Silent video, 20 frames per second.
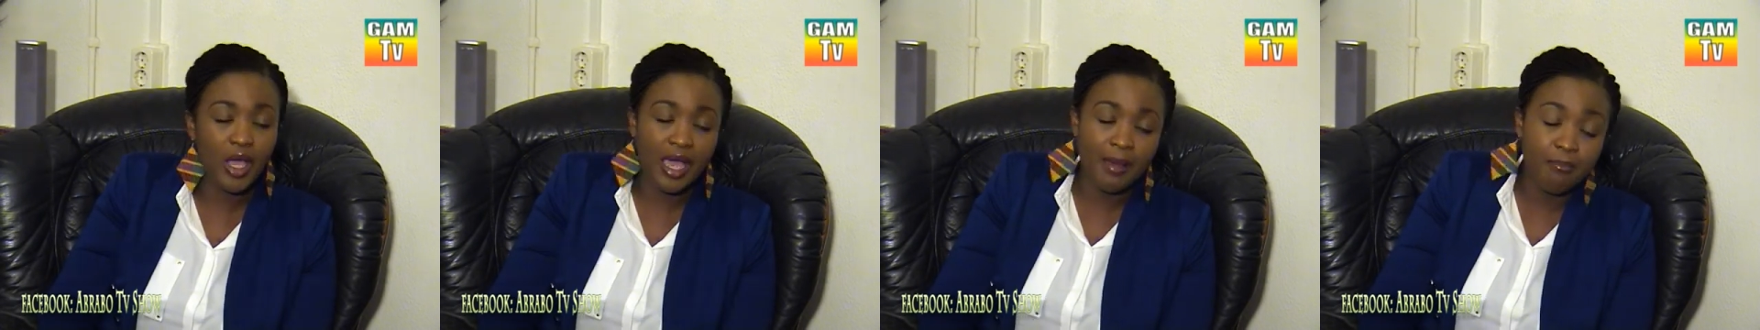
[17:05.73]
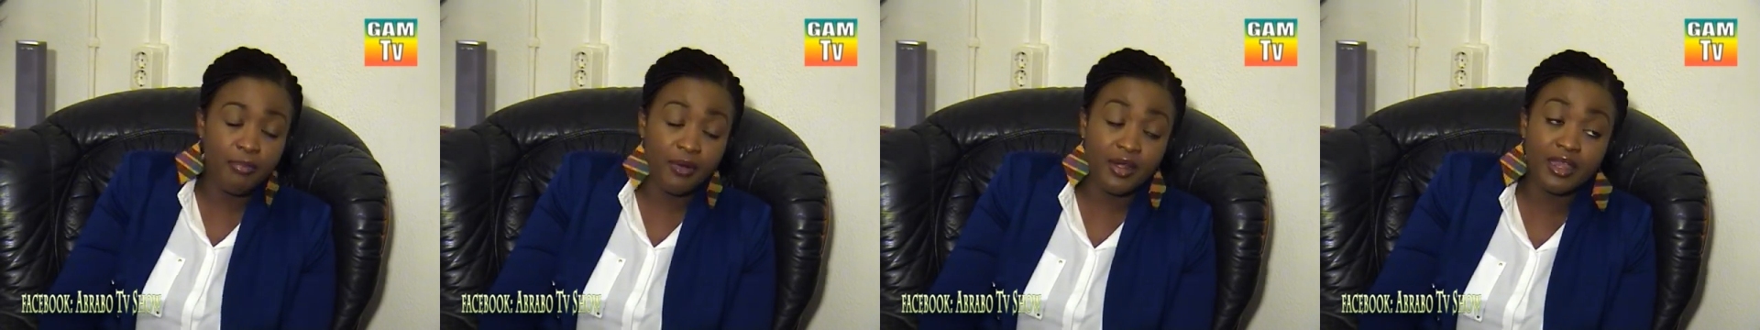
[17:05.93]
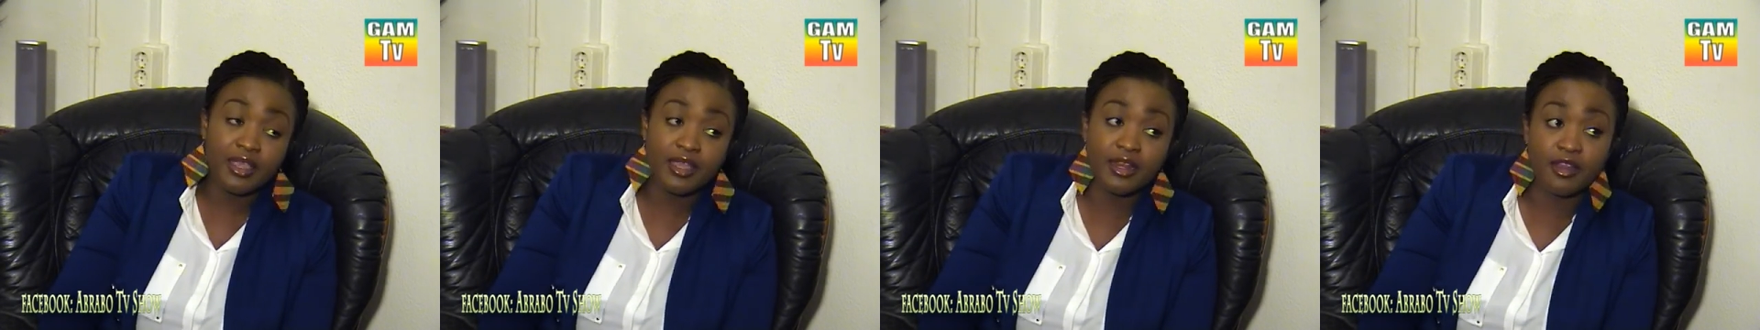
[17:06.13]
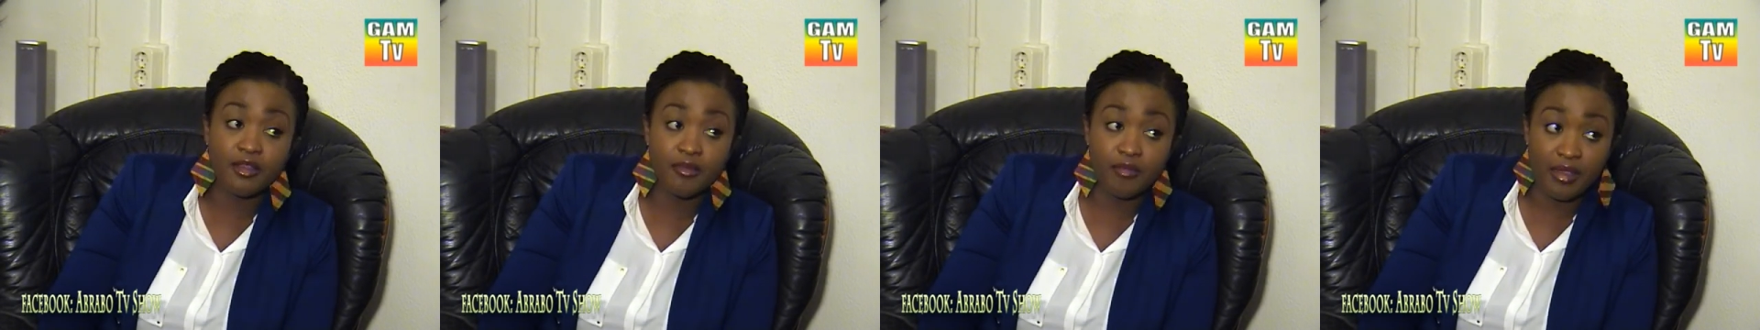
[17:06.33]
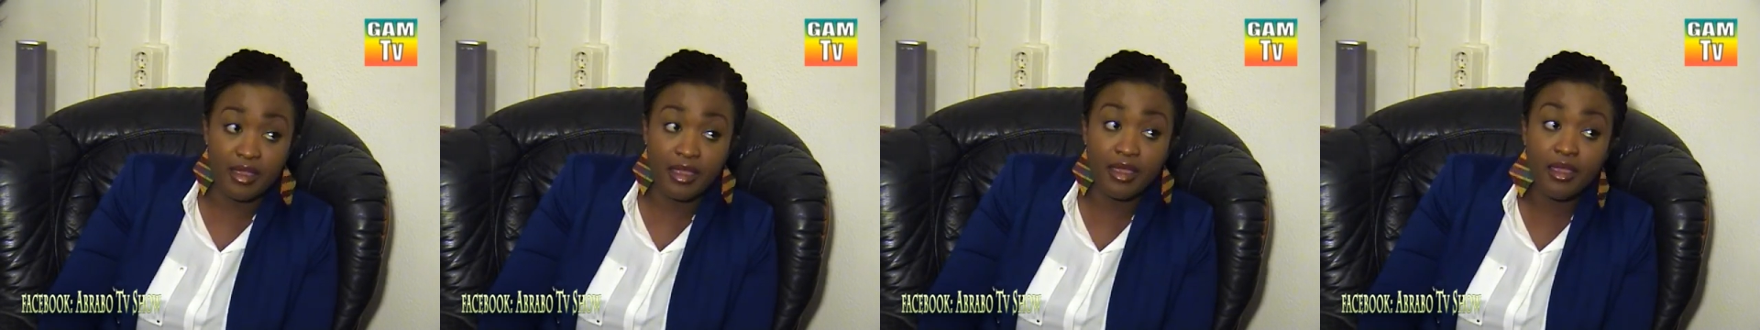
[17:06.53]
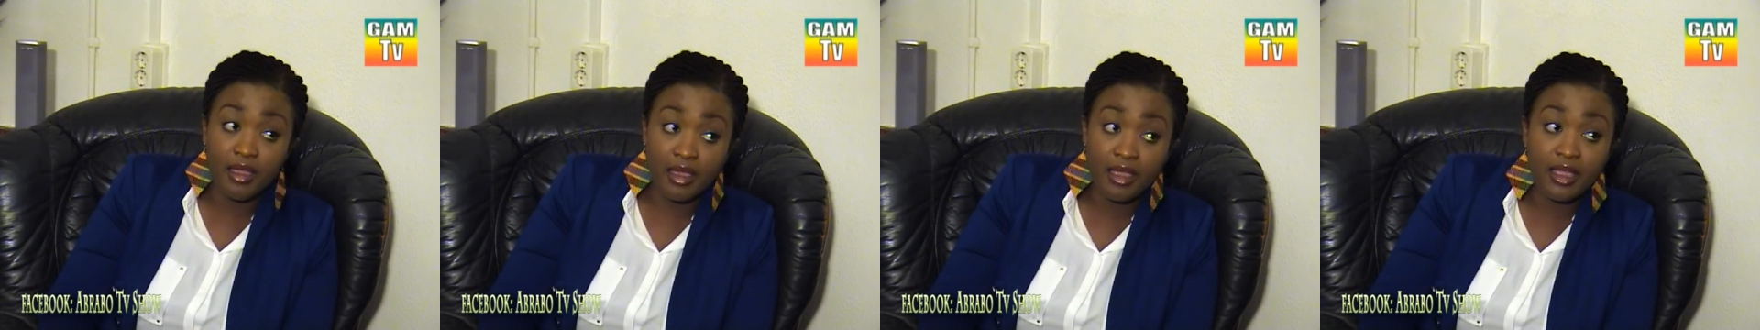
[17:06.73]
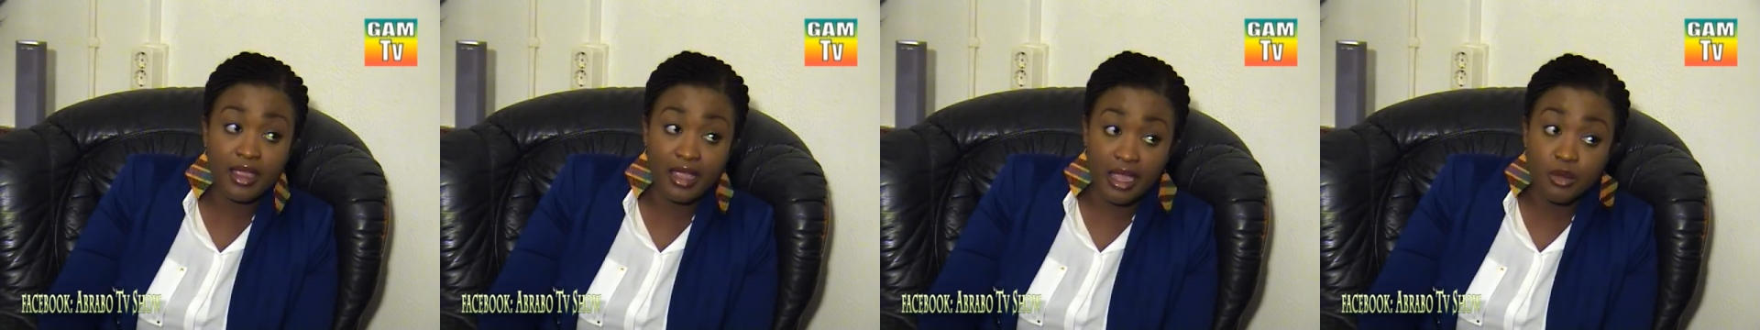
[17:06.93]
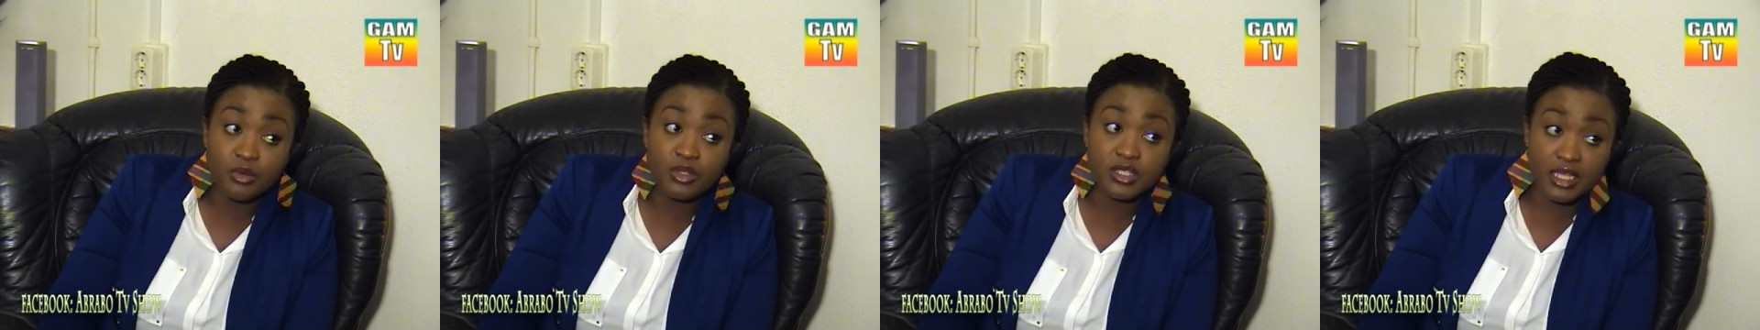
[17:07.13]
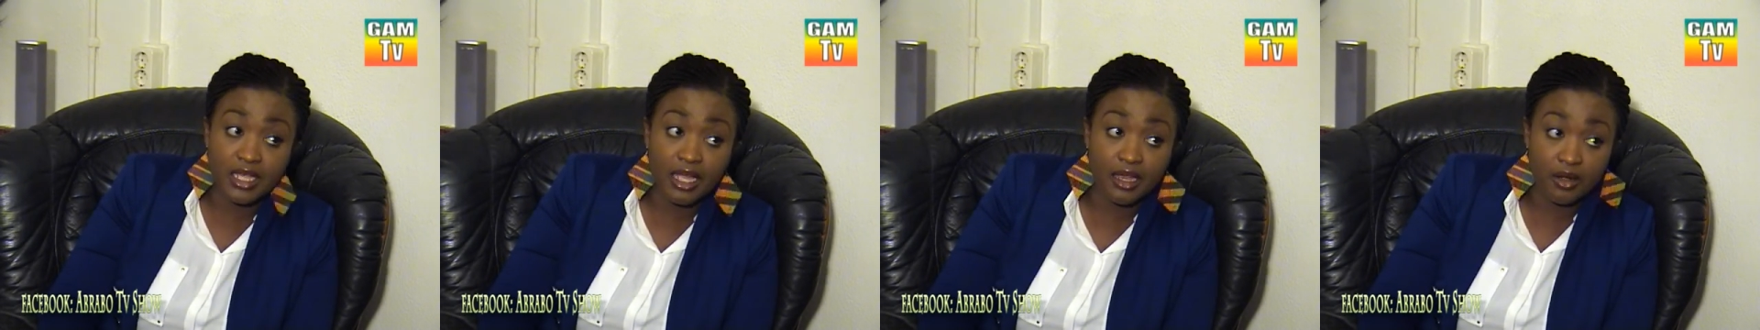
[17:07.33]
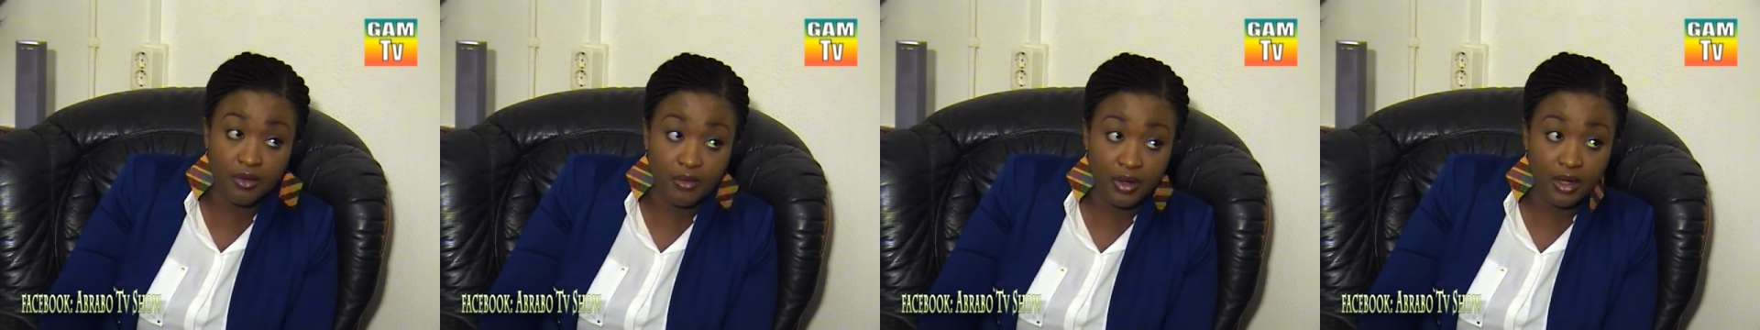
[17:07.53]
I'm bringing a county
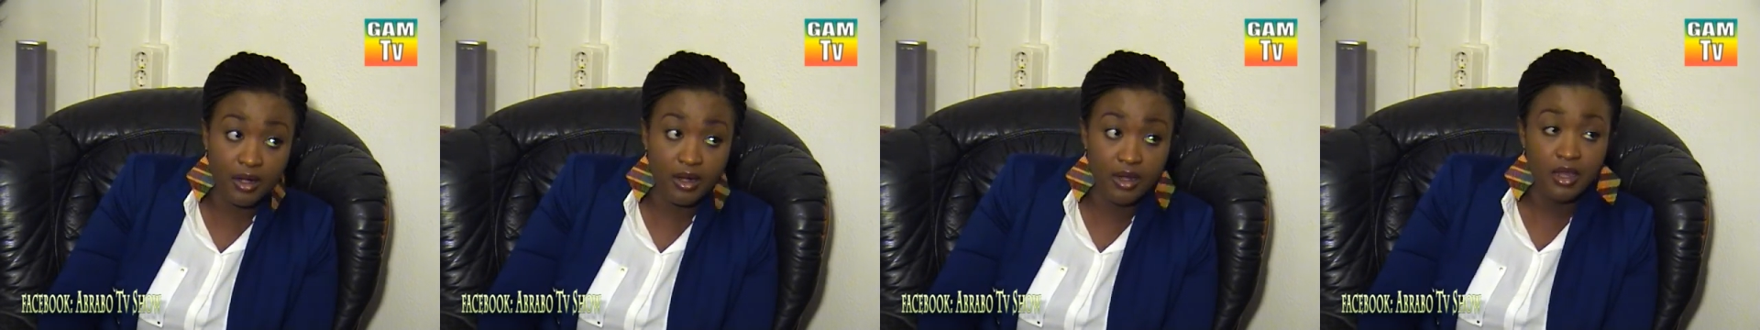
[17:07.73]
kakra.